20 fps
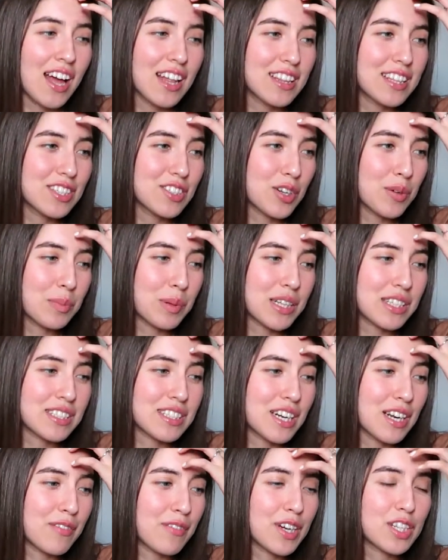These are plants
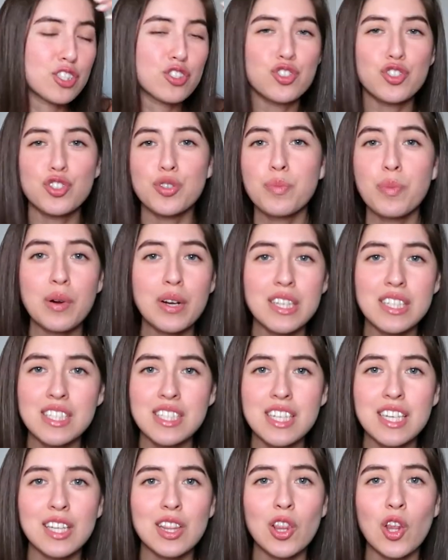that I find super
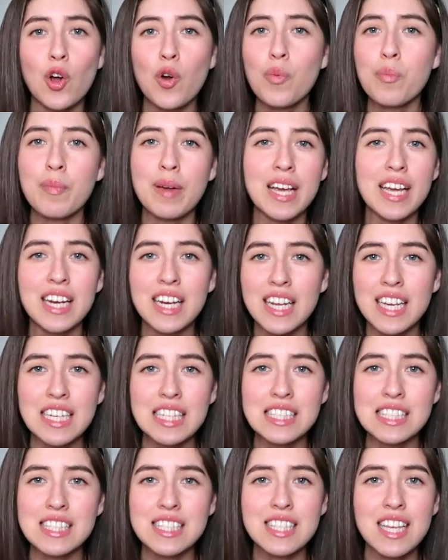easy, low
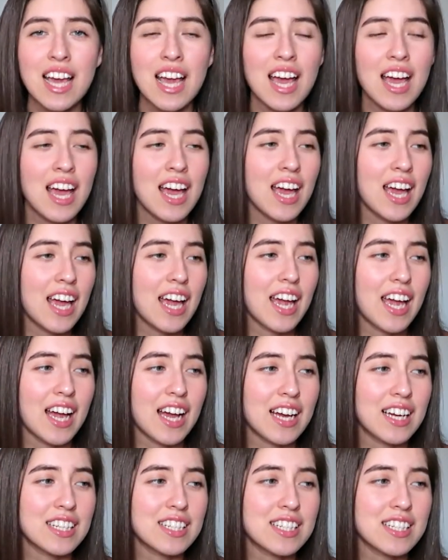maintenance,
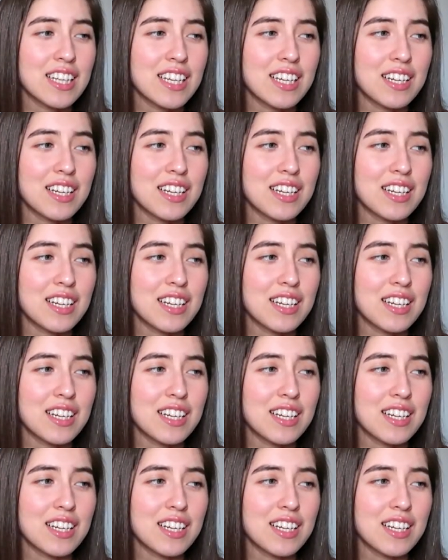and